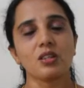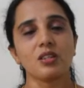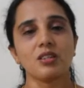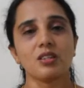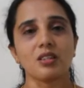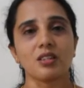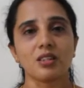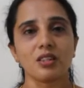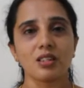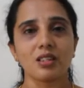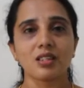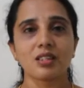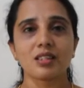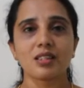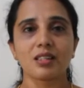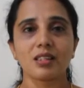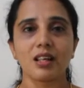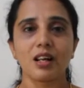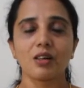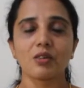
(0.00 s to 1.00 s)
the
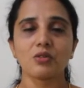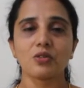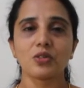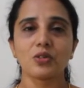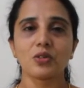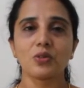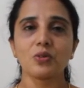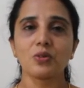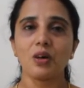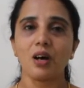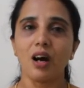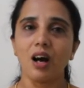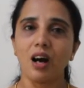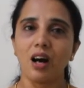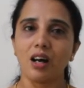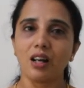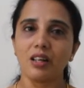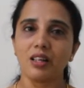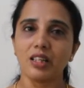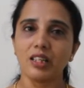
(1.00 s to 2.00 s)
things around you
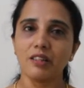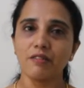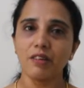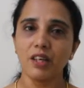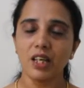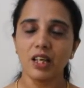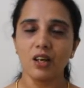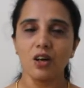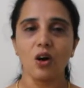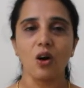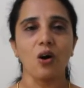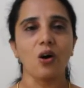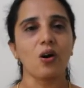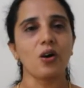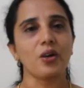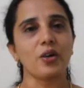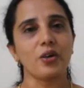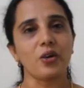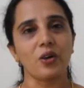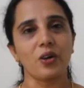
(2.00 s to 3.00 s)
are living
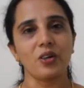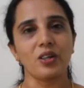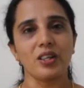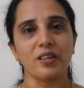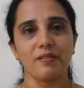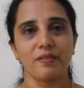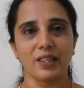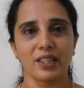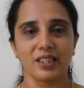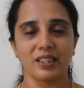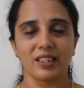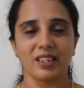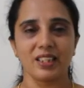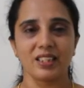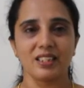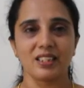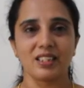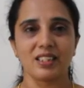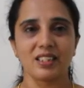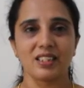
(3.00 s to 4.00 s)
or non-living
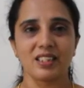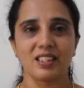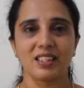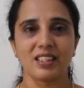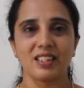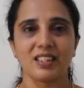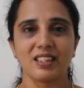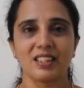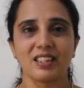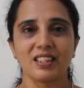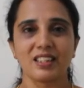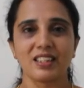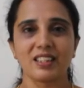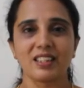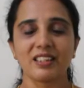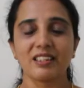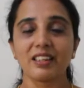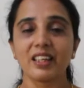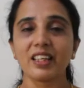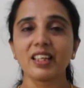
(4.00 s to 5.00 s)
things.
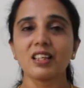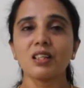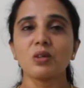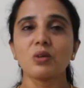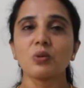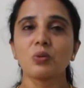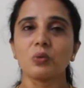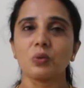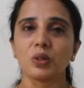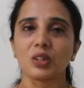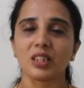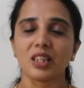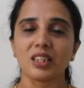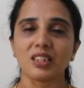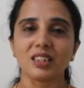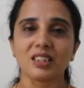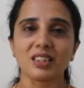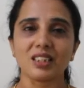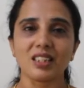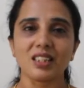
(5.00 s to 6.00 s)
Correct? What are
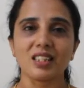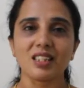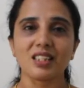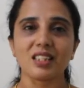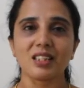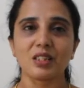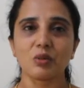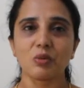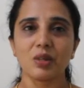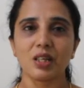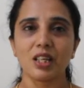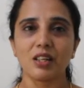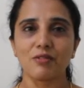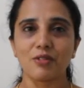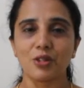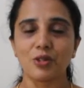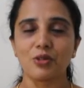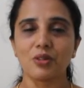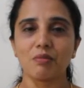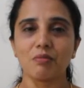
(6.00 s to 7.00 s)
the things that we have
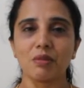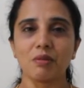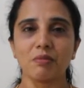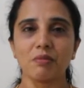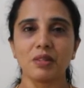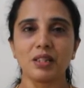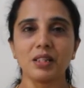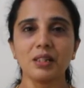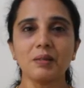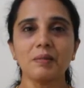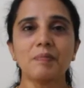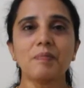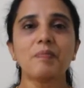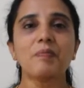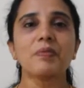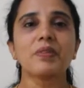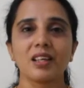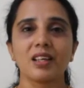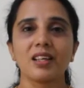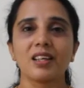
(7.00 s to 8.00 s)
to remember?
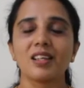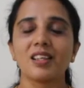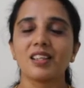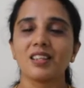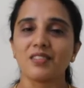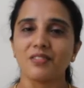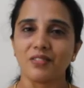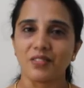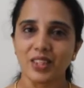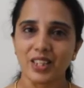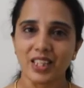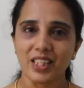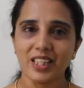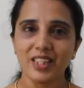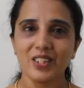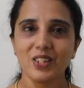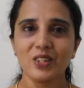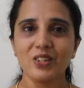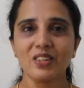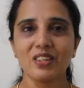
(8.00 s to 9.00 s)
We
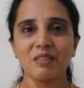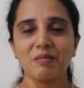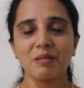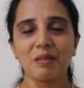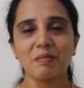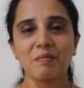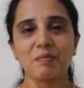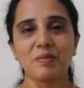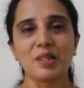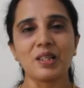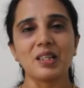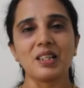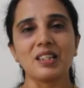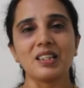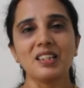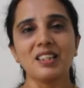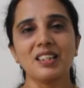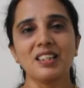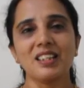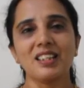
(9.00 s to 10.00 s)
need to
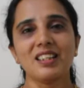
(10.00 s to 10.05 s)
remember